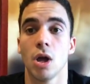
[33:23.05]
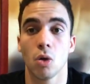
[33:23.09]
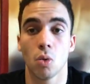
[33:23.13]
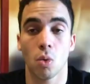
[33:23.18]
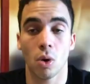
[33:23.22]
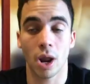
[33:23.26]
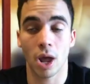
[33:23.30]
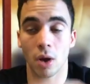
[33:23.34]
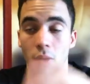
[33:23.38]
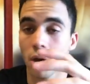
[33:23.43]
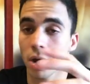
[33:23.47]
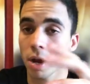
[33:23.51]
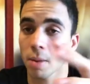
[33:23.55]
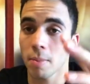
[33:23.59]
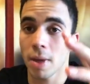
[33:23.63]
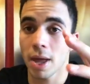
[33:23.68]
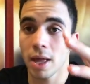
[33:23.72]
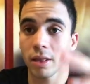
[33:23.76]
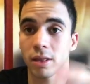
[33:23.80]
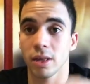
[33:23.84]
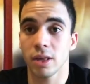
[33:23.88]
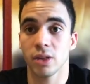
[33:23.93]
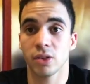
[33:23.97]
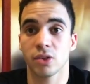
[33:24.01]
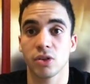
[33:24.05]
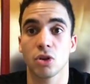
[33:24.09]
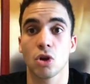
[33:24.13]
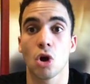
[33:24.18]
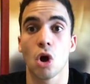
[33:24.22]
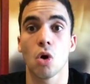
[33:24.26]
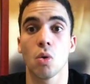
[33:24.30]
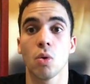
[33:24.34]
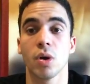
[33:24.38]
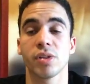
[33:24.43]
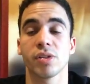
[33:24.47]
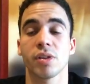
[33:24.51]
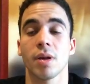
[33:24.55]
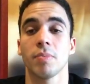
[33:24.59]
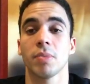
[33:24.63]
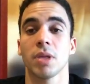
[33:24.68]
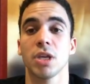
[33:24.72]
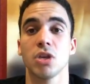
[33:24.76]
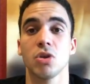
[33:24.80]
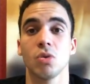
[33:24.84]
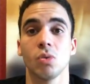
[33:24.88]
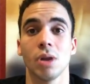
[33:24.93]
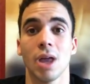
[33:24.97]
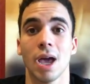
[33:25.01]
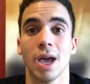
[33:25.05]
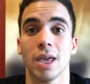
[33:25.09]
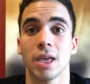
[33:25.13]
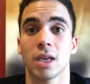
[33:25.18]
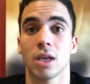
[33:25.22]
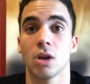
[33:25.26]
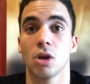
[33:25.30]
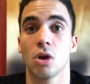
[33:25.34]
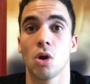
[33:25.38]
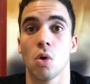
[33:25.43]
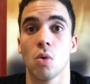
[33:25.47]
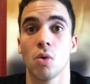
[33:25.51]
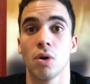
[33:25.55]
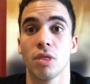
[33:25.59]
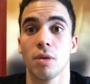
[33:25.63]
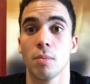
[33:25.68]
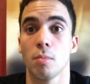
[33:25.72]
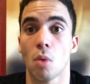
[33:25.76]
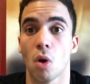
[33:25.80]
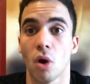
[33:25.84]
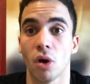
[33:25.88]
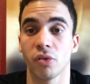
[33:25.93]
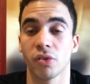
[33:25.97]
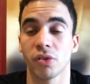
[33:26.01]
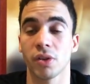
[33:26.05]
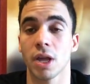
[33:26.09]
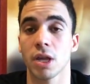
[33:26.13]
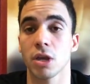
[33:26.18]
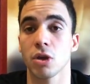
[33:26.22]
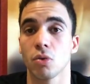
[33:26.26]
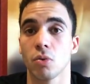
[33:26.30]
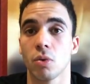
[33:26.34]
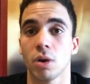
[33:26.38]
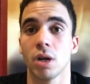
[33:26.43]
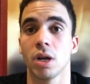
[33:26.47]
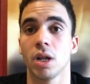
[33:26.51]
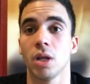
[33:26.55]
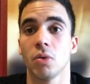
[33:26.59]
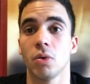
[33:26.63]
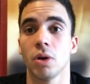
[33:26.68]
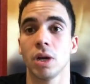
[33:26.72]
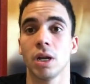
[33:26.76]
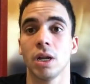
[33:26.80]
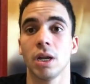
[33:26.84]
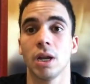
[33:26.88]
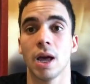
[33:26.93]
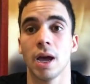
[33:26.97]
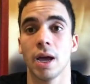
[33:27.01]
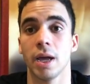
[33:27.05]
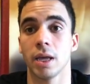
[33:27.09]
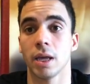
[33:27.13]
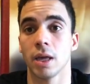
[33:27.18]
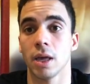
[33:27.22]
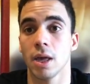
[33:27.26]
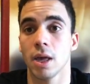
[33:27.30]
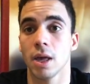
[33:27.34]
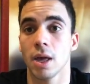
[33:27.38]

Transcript: What I recommend is go with something you like. Go with the morphs that you really, really like.